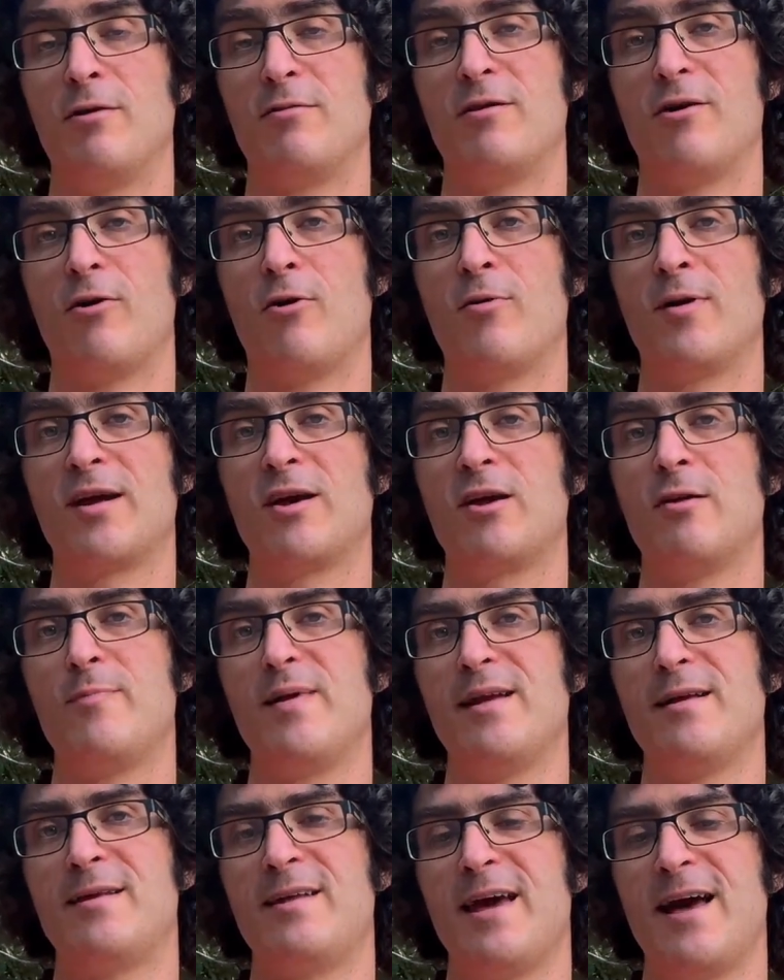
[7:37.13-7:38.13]
they're only going to be
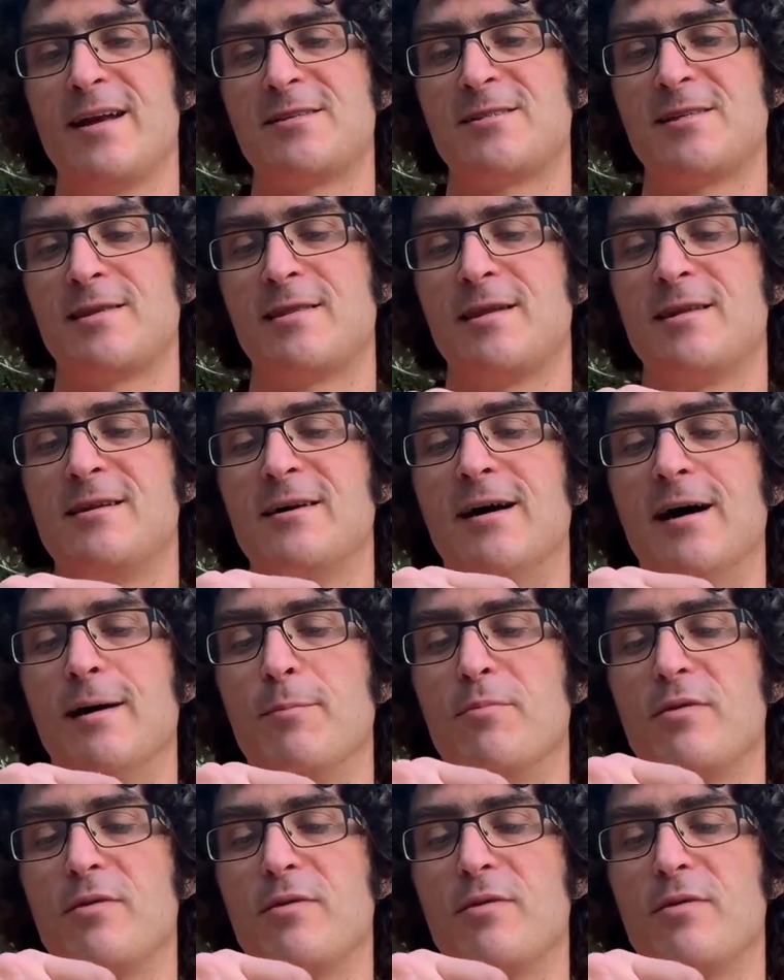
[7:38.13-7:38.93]
attached at the top.